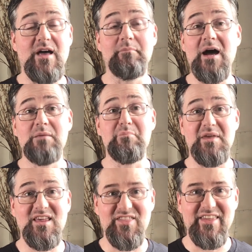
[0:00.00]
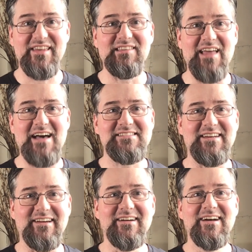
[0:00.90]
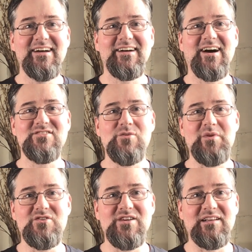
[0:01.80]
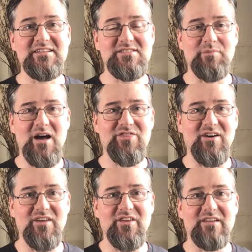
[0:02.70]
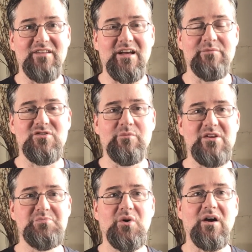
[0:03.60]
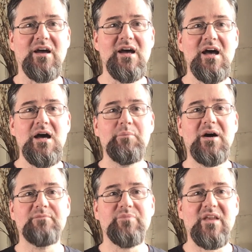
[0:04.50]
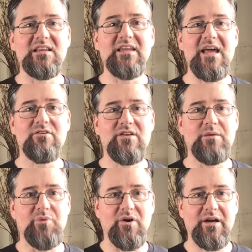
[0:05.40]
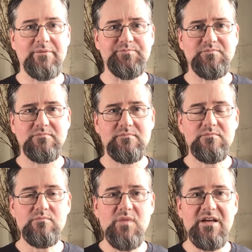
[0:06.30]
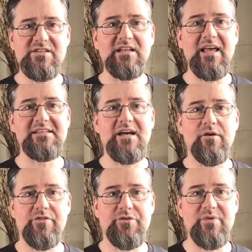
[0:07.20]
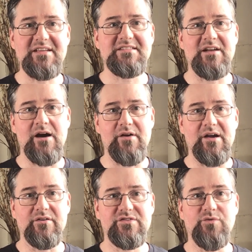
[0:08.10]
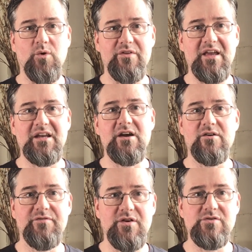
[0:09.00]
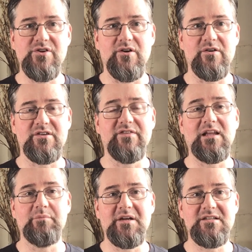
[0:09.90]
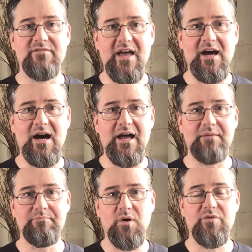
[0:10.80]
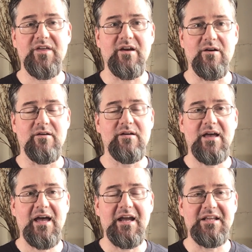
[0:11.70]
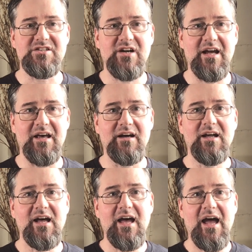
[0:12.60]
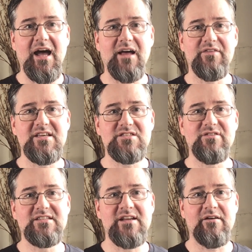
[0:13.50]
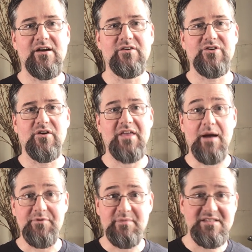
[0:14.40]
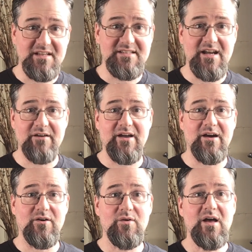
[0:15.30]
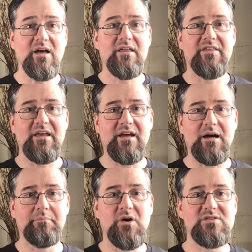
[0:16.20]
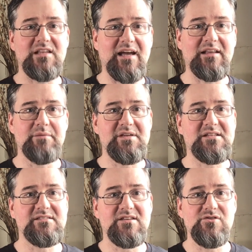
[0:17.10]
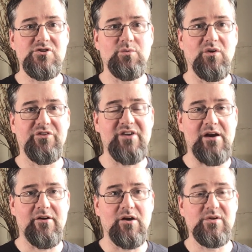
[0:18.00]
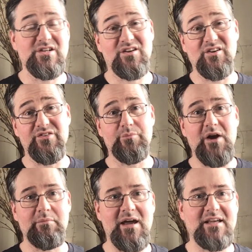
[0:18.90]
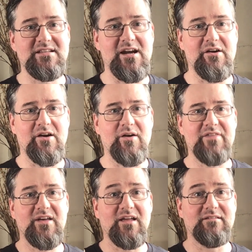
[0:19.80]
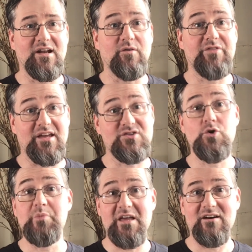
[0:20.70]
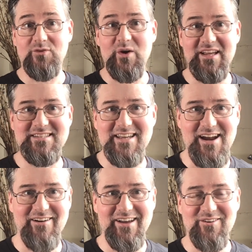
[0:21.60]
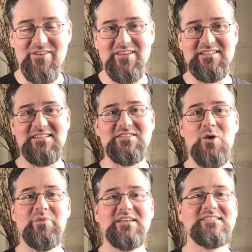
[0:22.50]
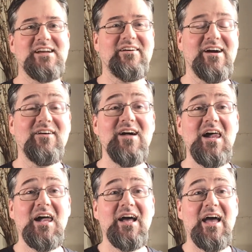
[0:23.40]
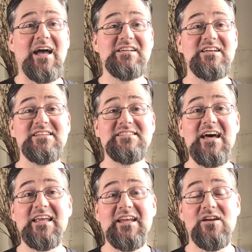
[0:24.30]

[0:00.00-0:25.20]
That might be the lasting contribution, at least to my thought, that comes from this book. But later in the book, she lays out 3 scenarios for the near future development of AI, both here and in China. And these 3 scenarios are the optimistic scenario, the most likely business as usual scenario, which she calls the pragmatic scenario, and then, the to be avoided scenario, or the dystopian scenario. And she said in